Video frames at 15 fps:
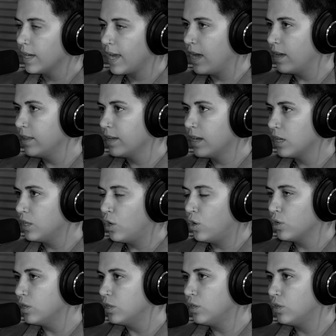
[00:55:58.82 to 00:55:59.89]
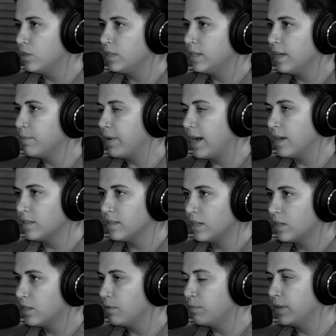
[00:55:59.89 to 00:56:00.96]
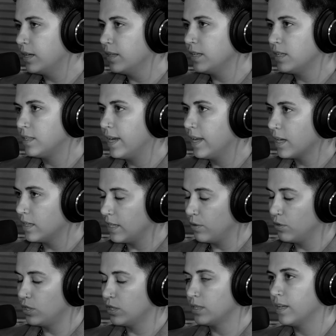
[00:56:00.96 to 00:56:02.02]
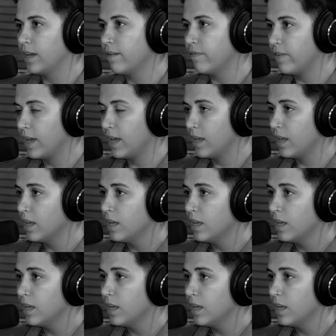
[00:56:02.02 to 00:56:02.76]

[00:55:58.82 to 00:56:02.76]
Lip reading: like how like I could only take baths, like could barely stand because I would just like faint.